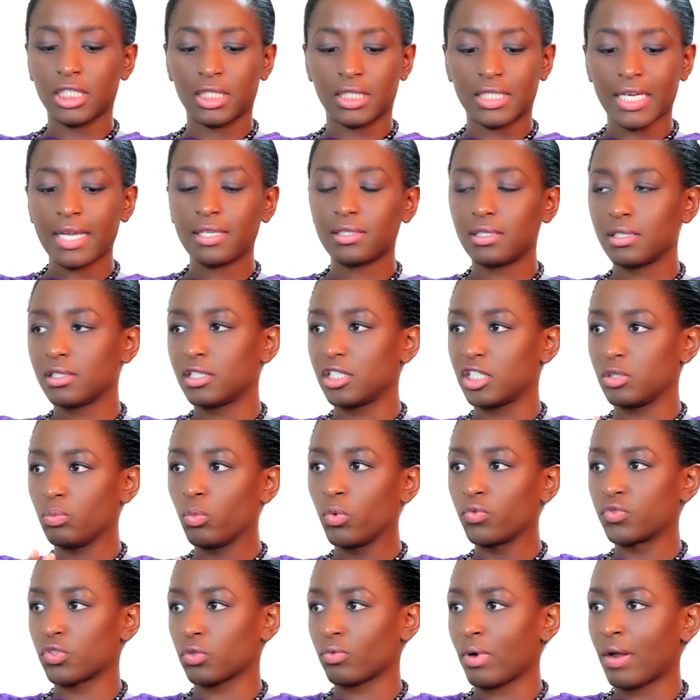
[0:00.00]
She dances, she
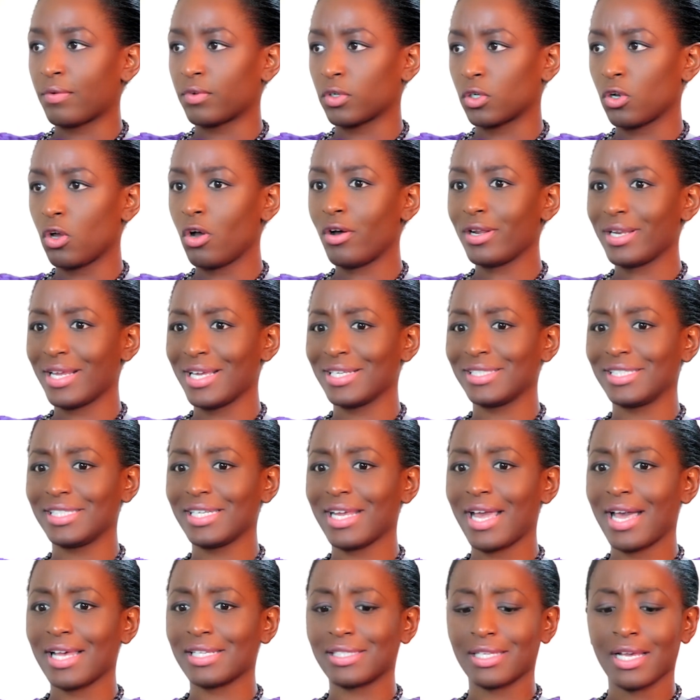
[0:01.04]
moves around a lot, and
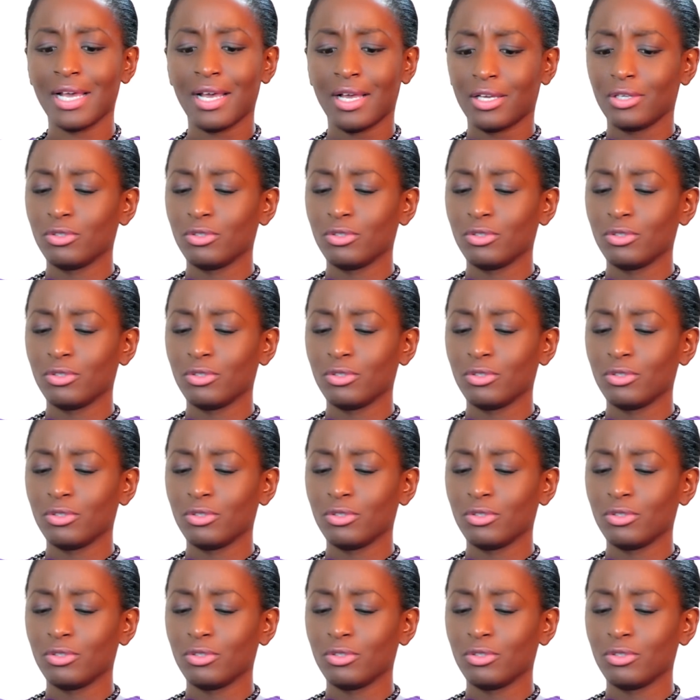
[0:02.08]
she has